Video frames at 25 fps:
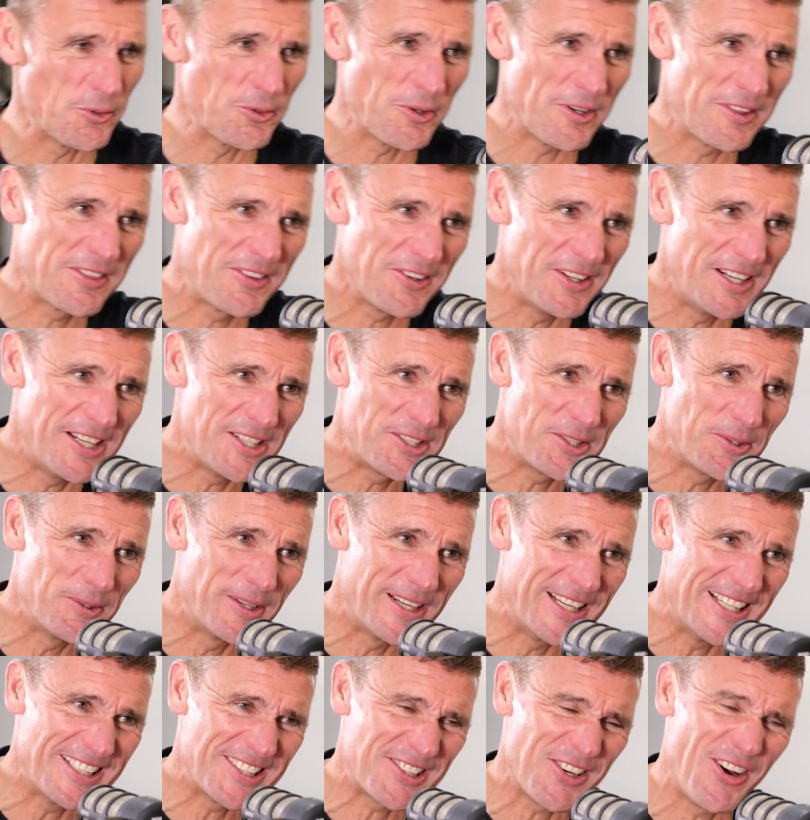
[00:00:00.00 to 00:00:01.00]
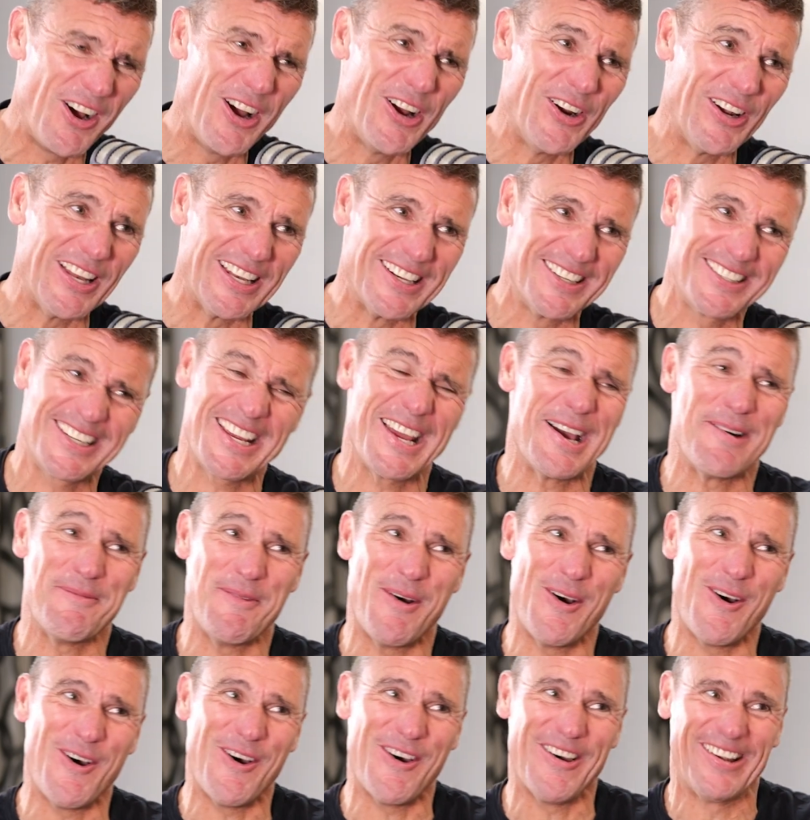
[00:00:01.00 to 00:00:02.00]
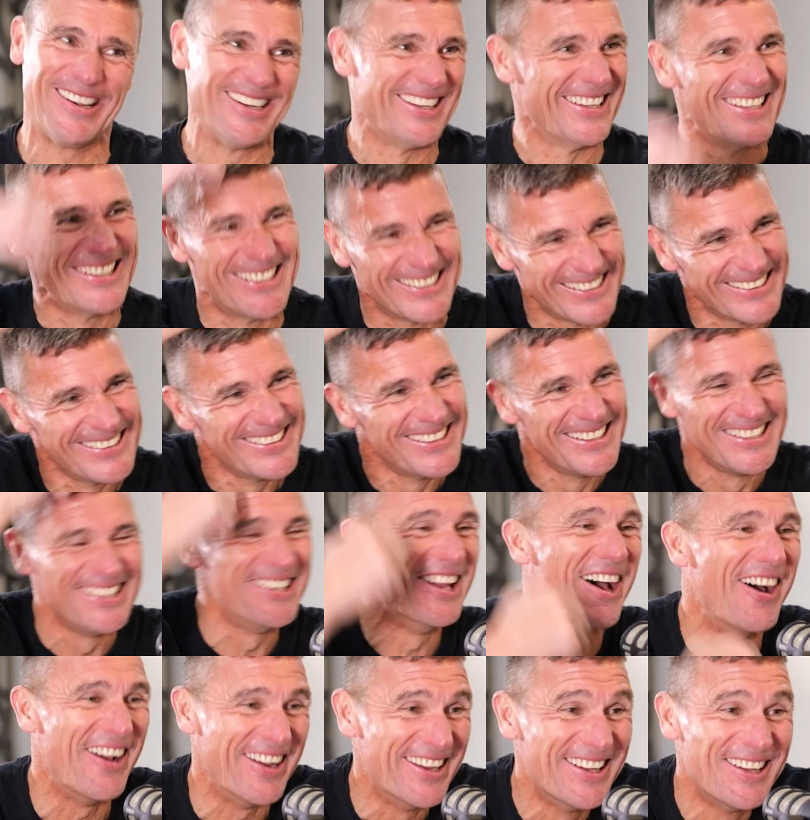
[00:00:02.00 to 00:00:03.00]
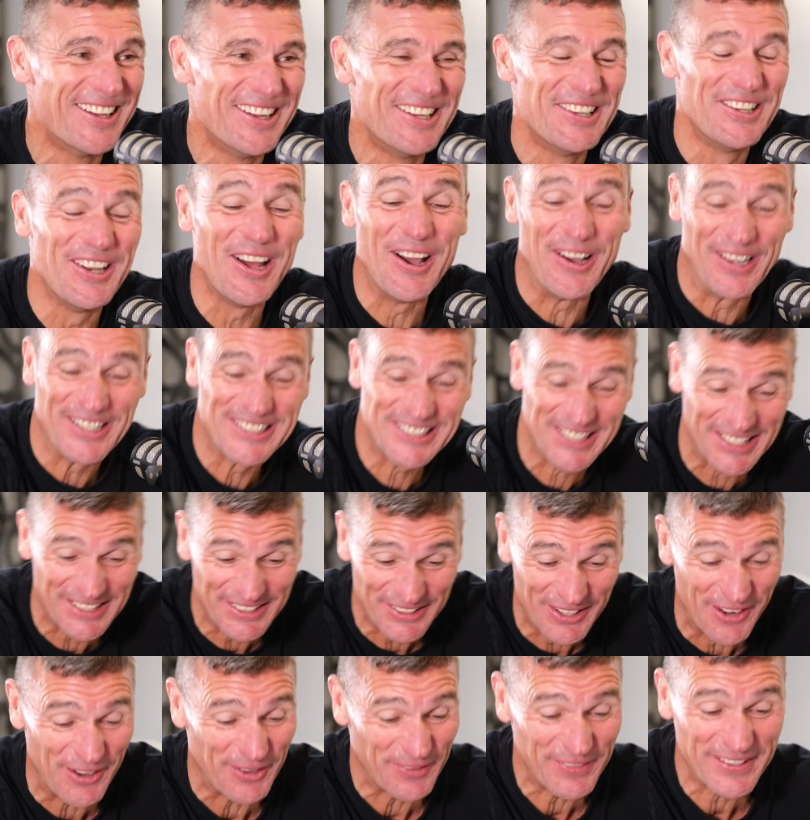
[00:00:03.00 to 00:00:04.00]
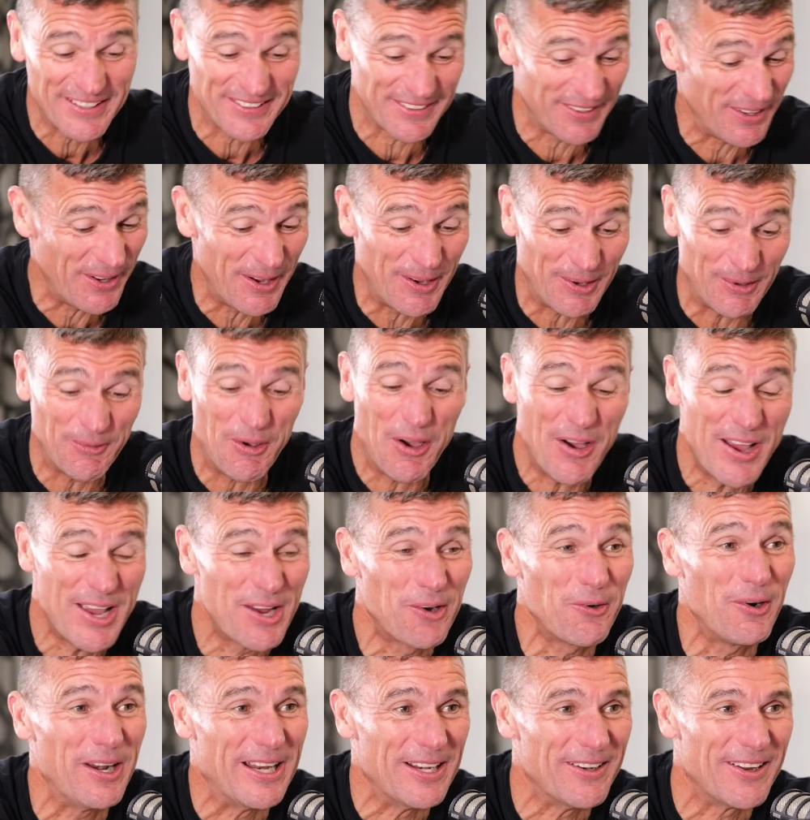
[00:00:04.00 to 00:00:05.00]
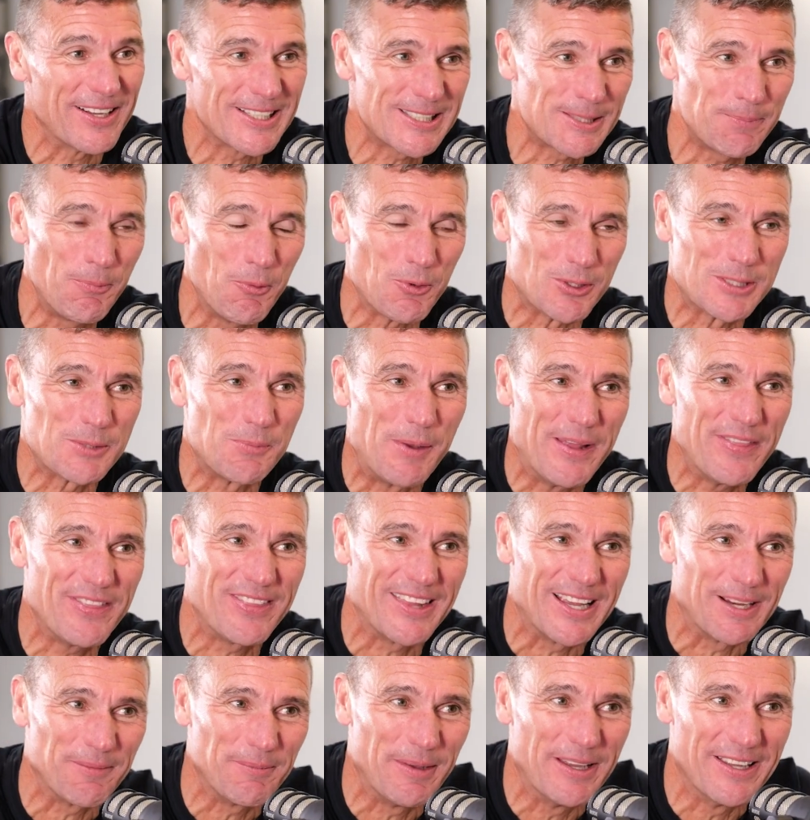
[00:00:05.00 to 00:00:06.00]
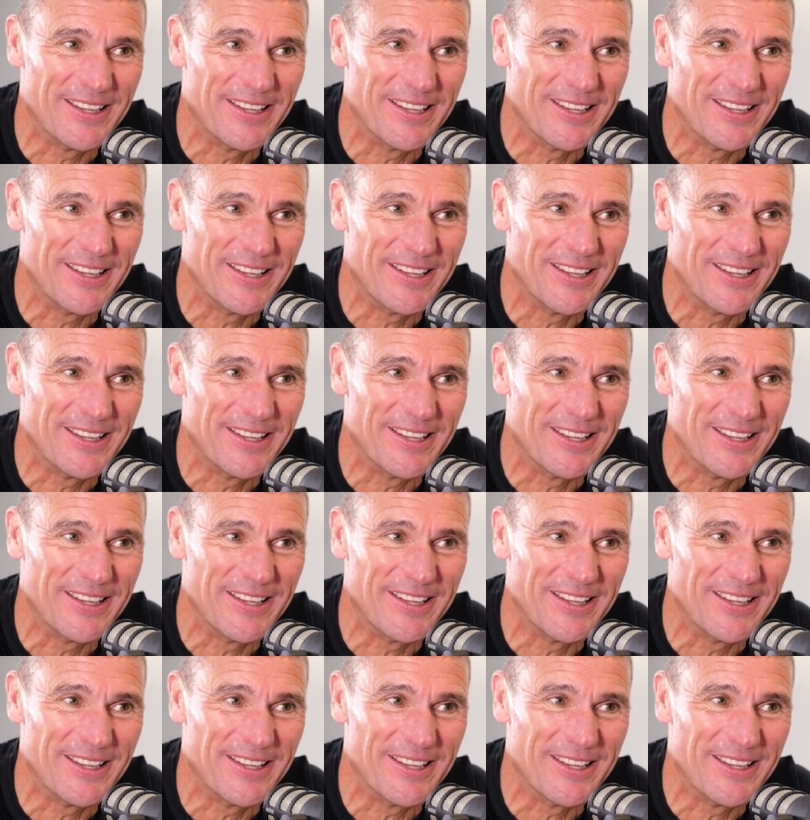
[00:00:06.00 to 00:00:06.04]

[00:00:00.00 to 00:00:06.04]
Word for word: 232 against Ireland, come on. I agree, like sport's one thing,